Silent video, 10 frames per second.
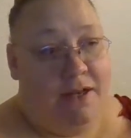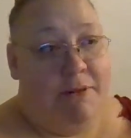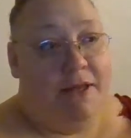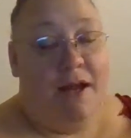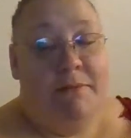And I'm
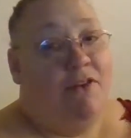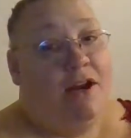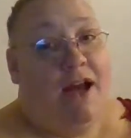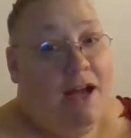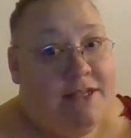like, "I'm
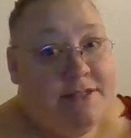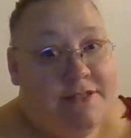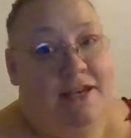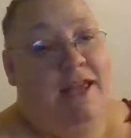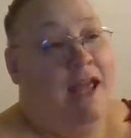afraid of heights.
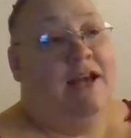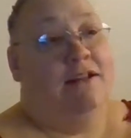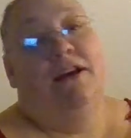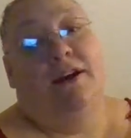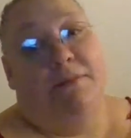I can't
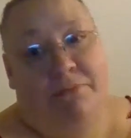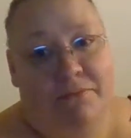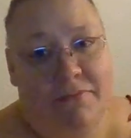climb."